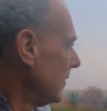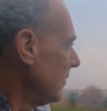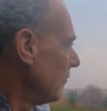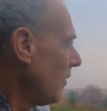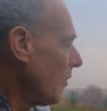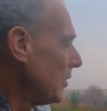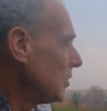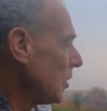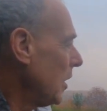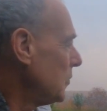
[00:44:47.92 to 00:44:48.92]
in the
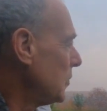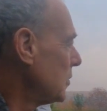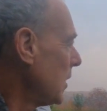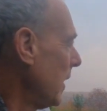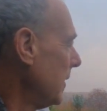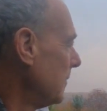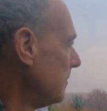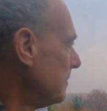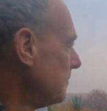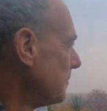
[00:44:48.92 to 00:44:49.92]
forest, the countryside,
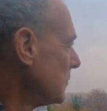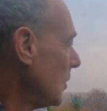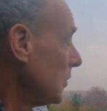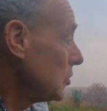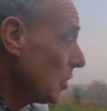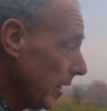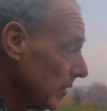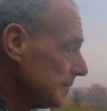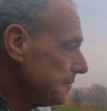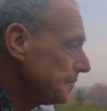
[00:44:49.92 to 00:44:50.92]
the
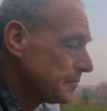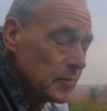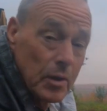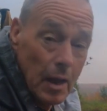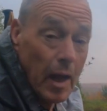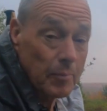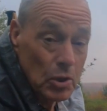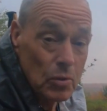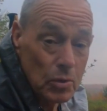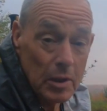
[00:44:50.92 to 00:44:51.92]
trail,
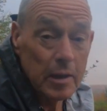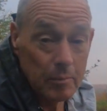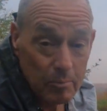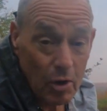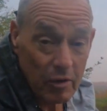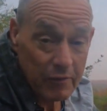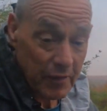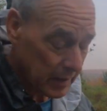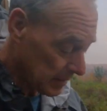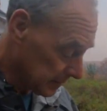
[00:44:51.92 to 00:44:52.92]
absolutely
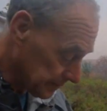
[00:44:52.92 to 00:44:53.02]
perfect.